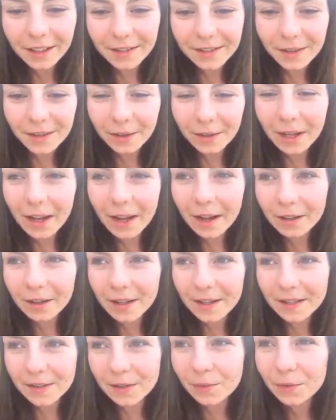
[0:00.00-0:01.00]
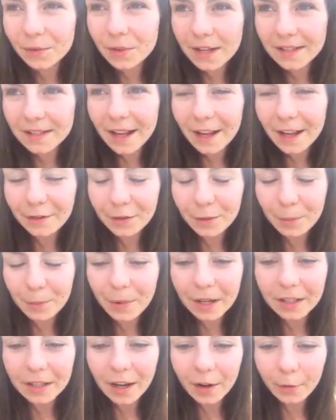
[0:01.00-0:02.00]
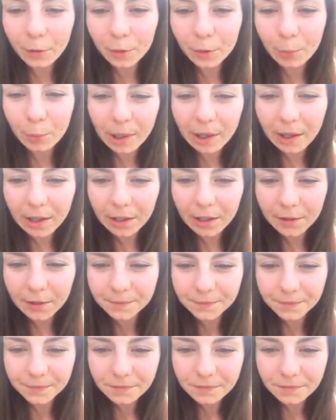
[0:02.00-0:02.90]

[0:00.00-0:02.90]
So yeah, as soon as I have the money, I will buy